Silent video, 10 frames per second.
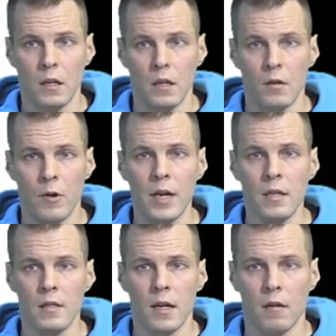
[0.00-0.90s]

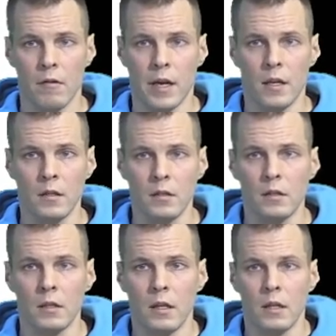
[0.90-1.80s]
Credits and grading.
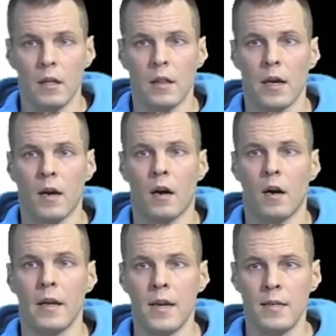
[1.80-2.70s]
The
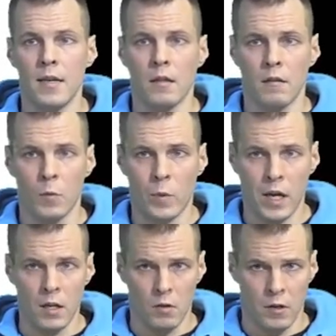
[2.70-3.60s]
exact way
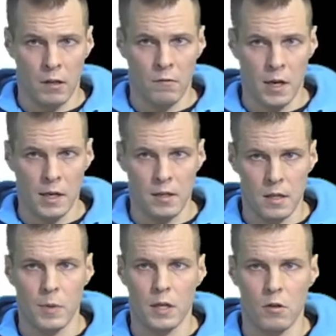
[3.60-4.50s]
you get credits
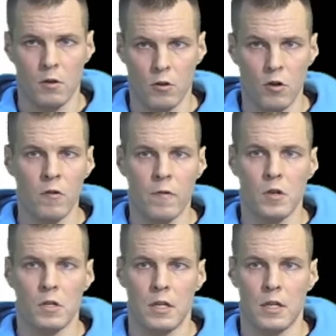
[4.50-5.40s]
depends on the
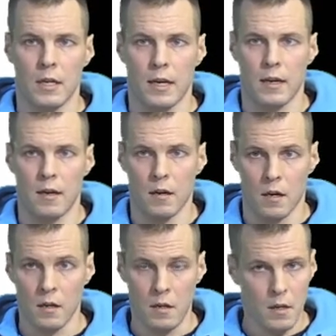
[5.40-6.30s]
university, and
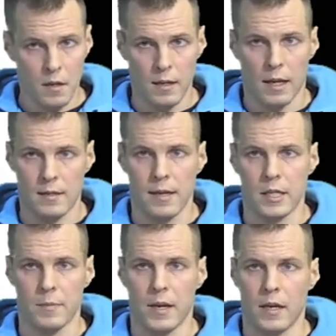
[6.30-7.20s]
that's
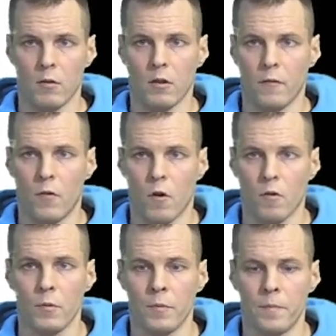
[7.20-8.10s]
explained on the
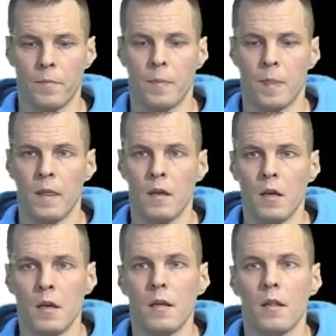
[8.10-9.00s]
forum.
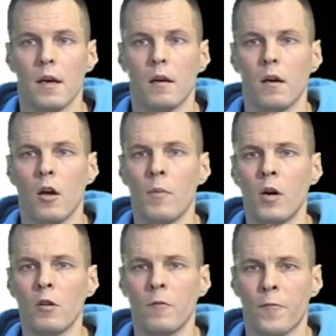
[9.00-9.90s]
The
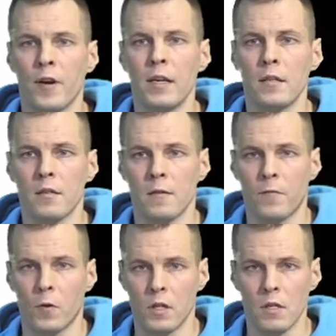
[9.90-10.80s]
amount of credits
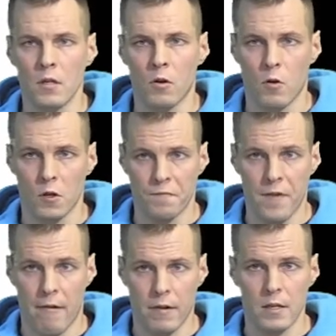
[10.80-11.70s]
for this course
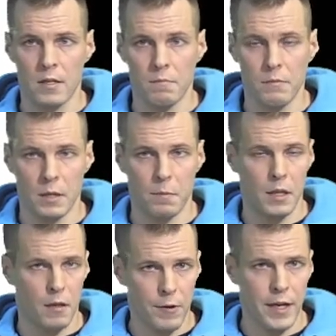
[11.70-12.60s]
varies
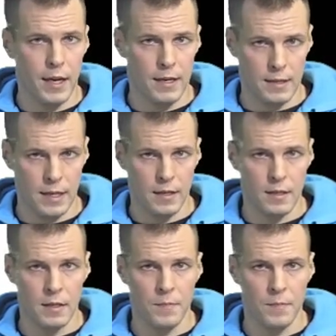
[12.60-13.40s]
between 3 and 6.